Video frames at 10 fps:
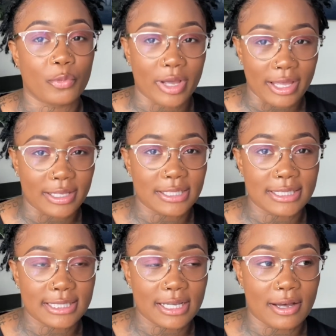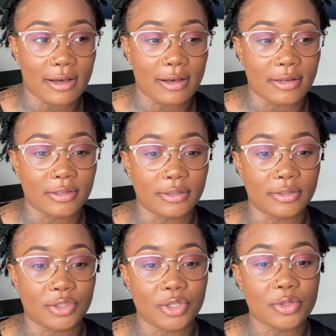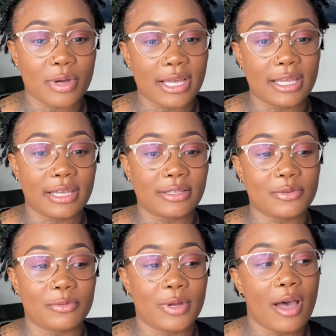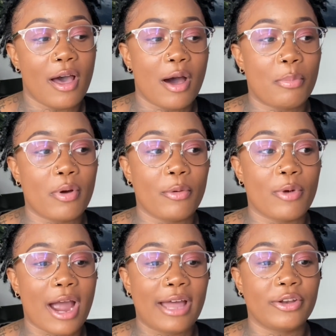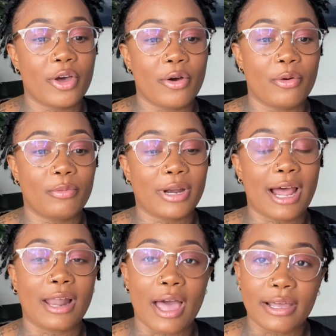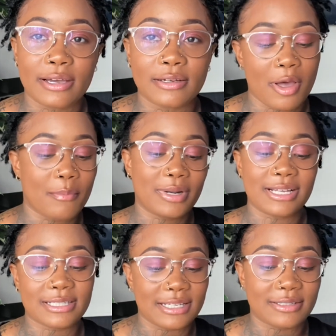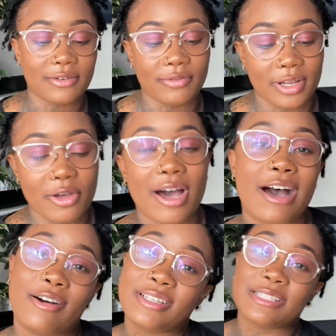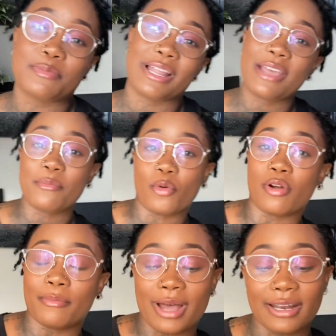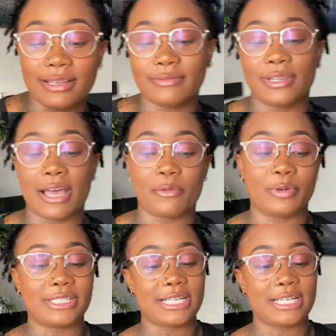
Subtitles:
ways, just so I can get to a point where I know what I like. But let's get into the video. I'll explain more about it, like with